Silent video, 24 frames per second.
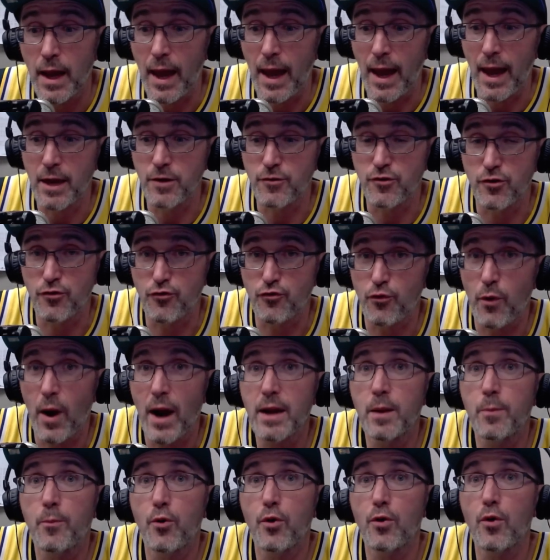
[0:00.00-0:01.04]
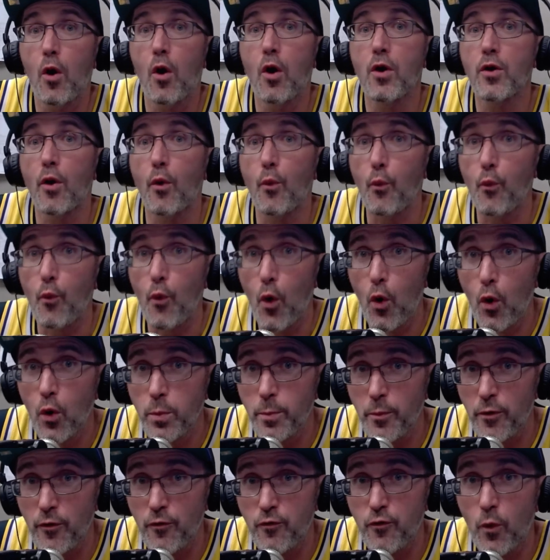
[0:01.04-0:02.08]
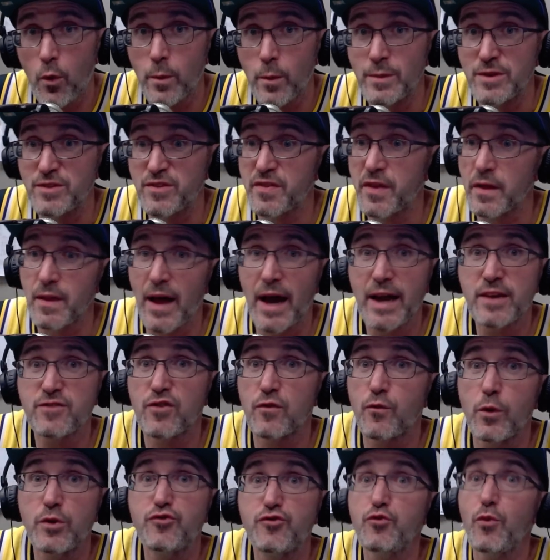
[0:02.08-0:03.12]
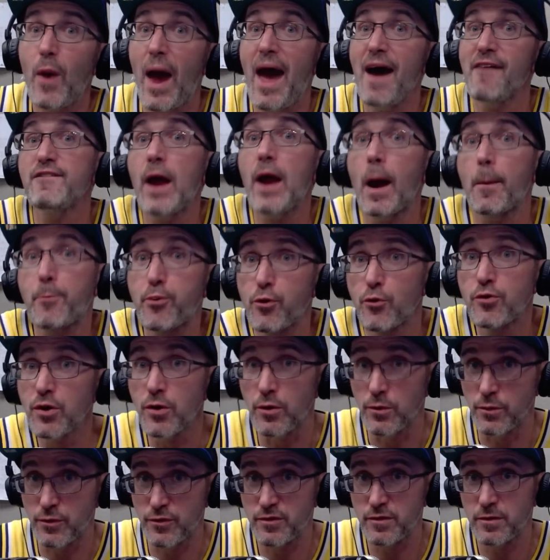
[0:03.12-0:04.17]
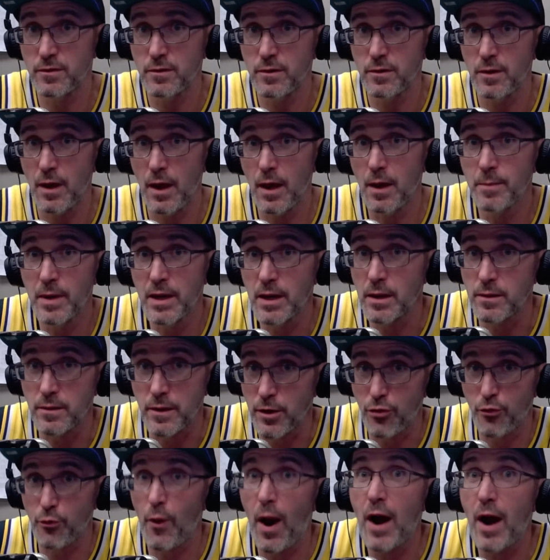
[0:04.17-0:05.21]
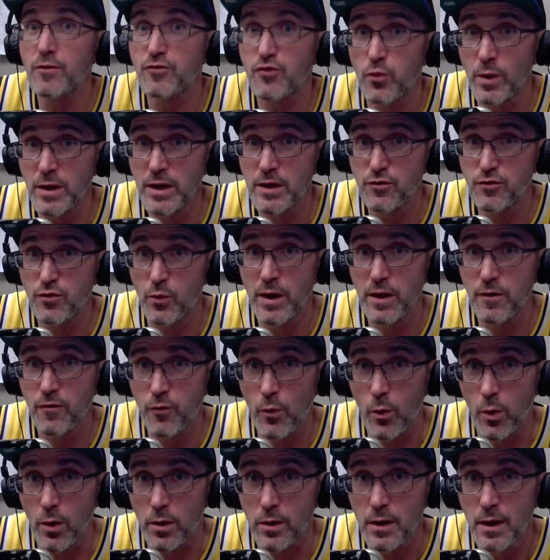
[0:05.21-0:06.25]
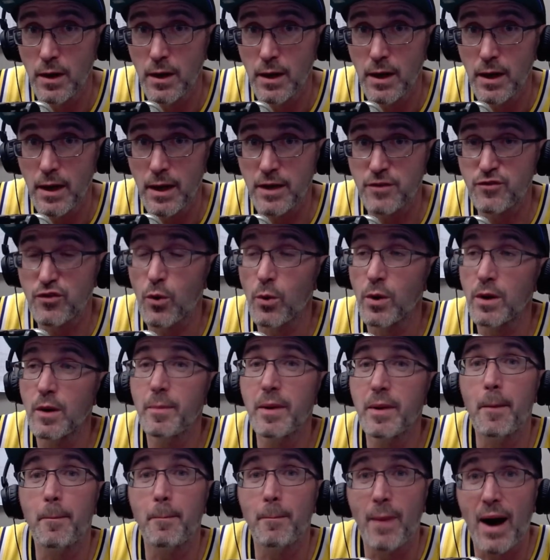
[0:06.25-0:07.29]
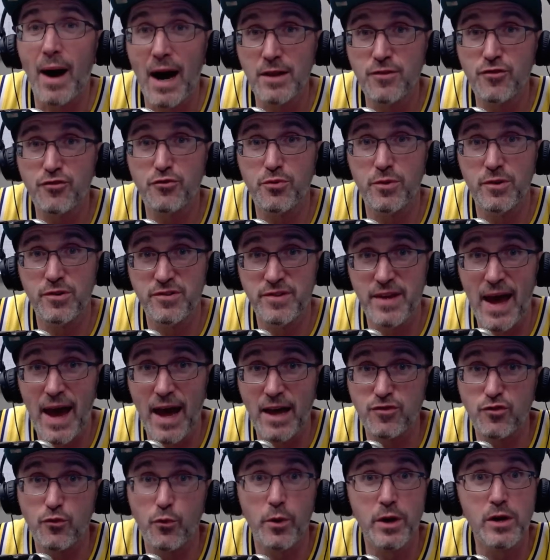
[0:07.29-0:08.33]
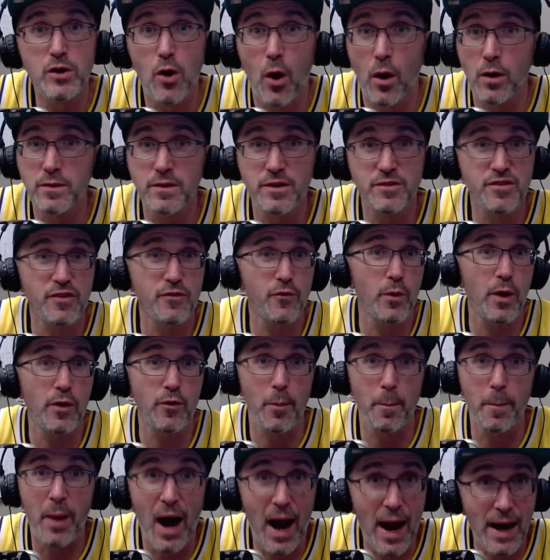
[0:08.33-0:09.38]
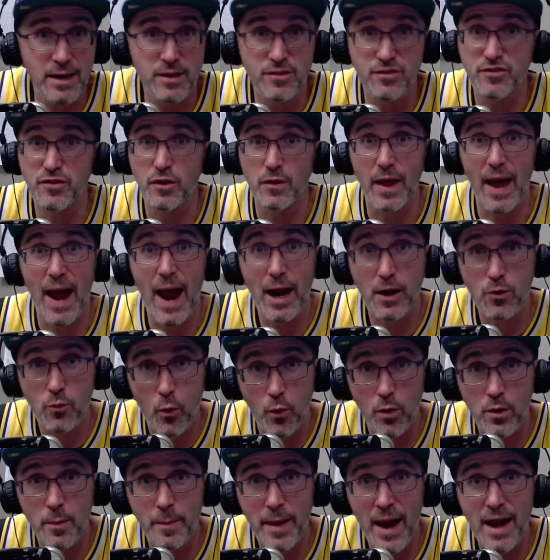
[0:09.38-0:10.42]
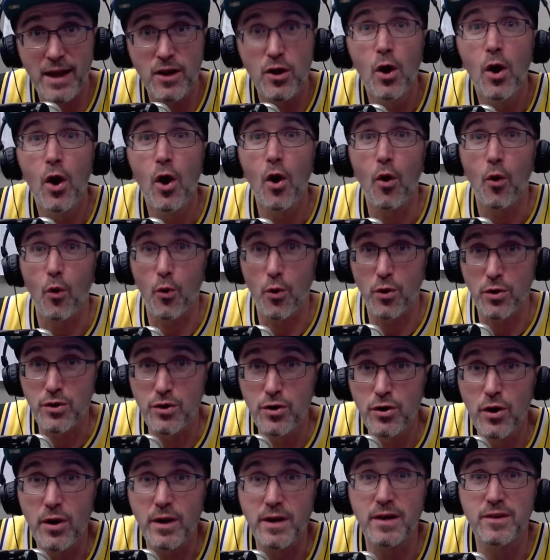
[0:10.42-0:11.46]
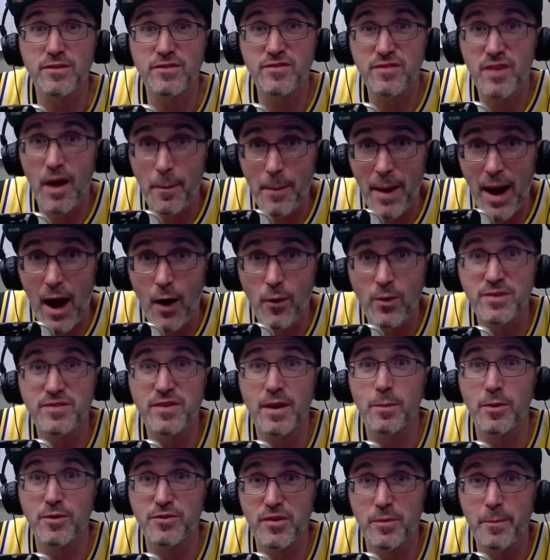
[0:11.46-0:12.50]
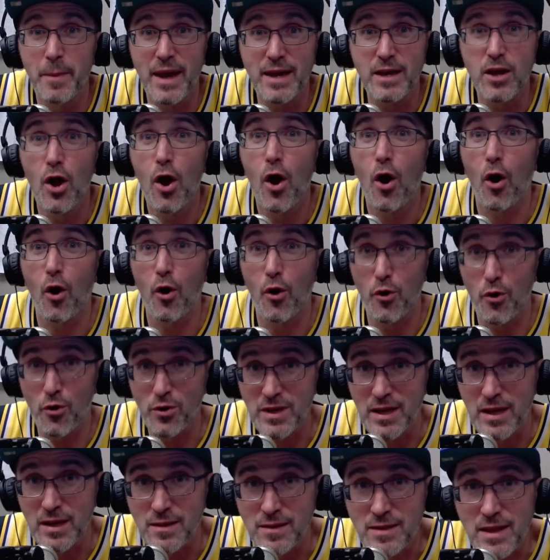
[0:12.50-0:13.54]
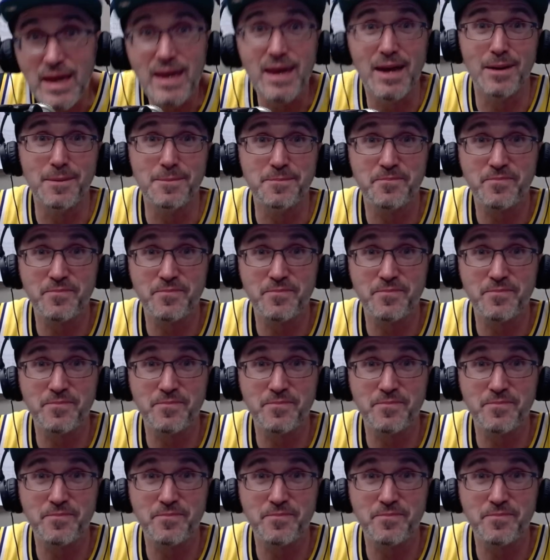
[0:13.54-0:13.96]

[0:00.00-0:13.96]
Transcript: and to try to put on a road performance, the likes of which you have not produced, admittedly, throughout 2024, it's going to be a monstrous task, regardless of whether Pyne is still at quarterback or Cook somehow is able to make a Herculean